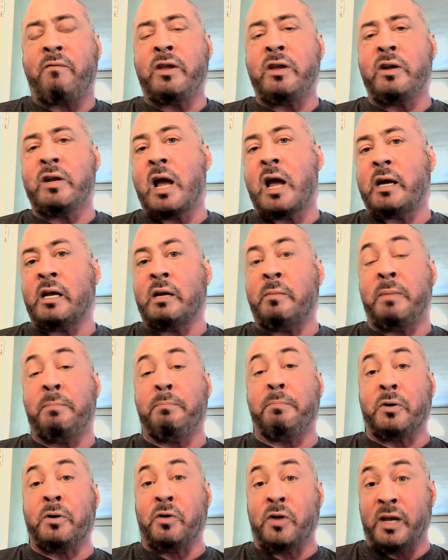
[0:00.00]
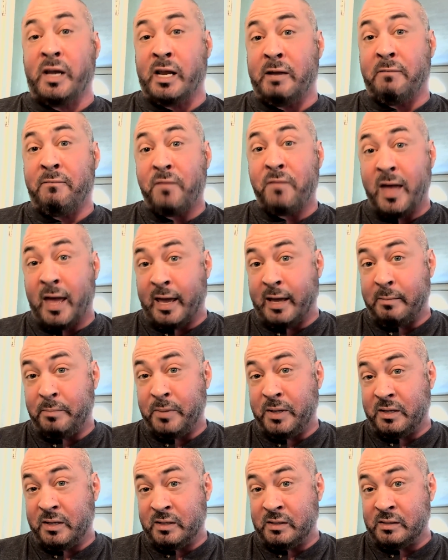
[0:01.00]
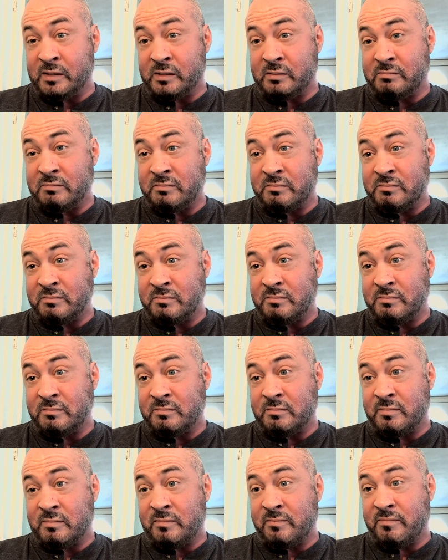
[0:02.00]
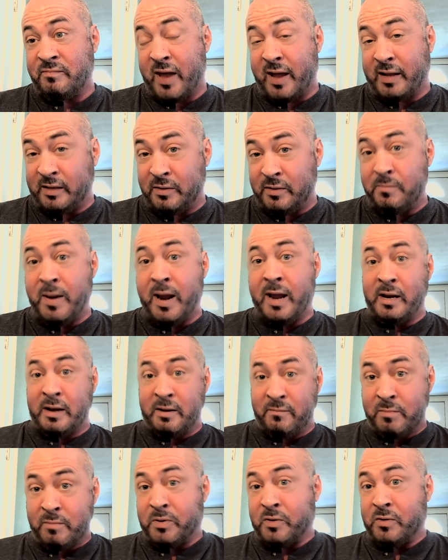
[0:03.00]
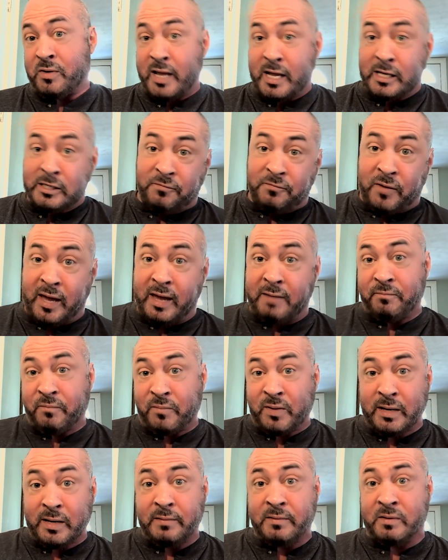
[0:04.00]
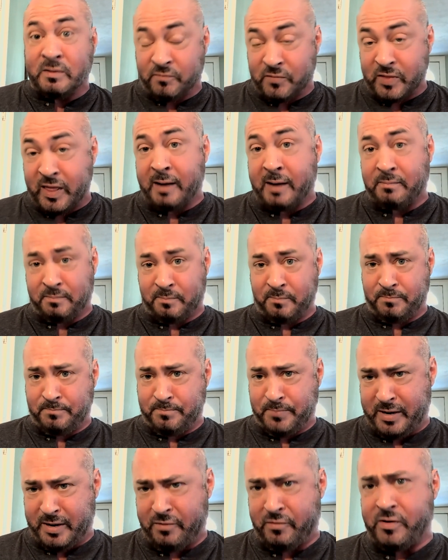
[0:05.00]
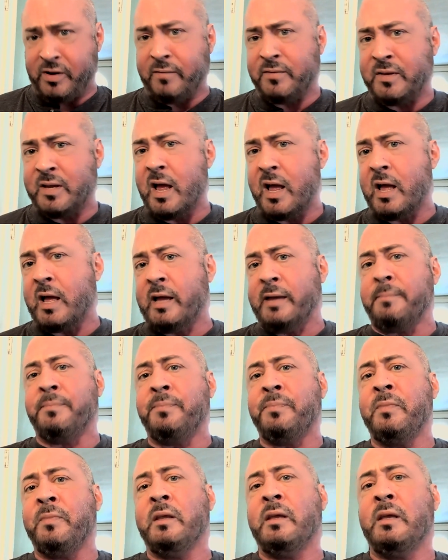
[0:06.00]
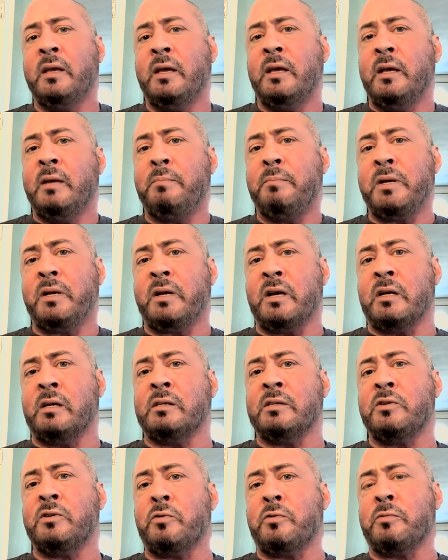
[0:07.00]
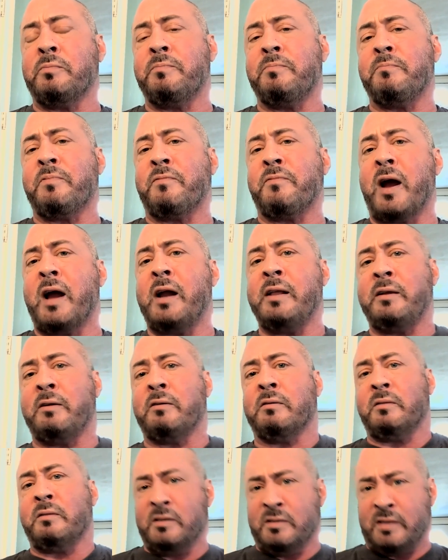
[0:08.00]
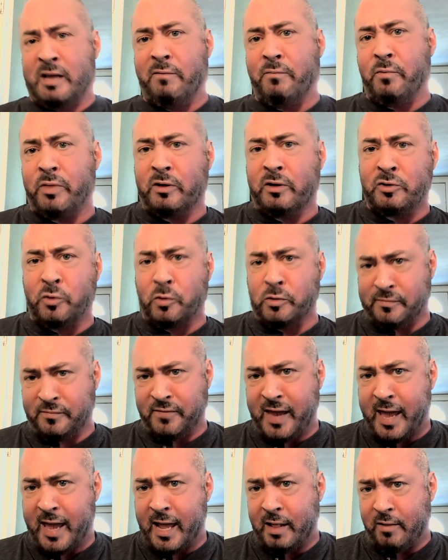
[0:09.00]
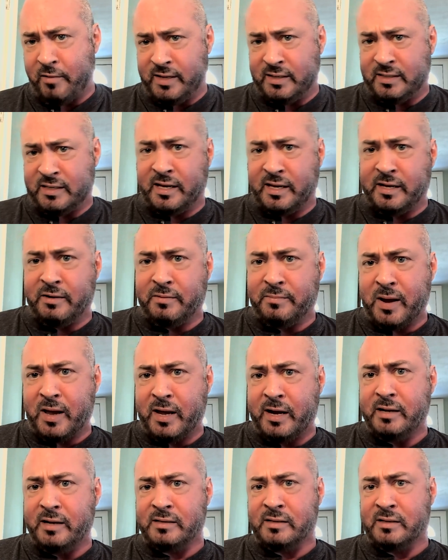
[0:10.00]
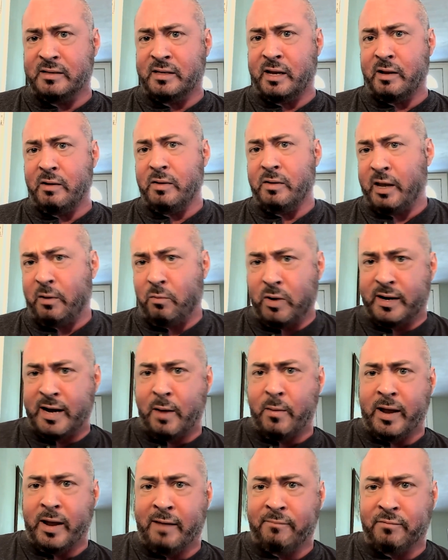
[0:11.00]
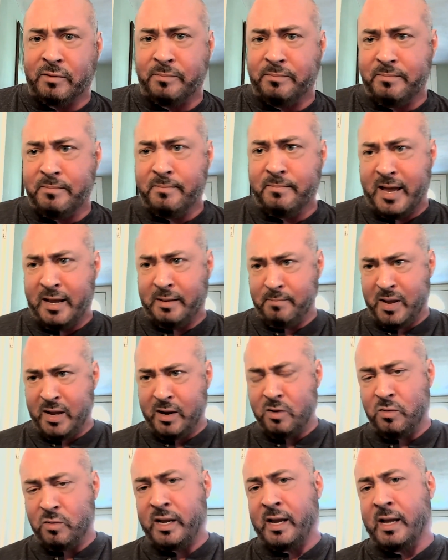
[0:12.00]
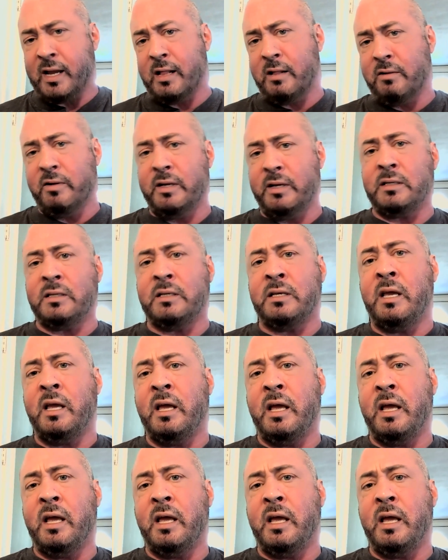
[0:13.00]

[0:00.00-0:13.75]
you're not going to be burning any fat, because in fact, you might even burn less fat, at least for that period of time, because you're providing yourself with a source of calories, and your body doesn't say, okay, well, now I have to make my own calories.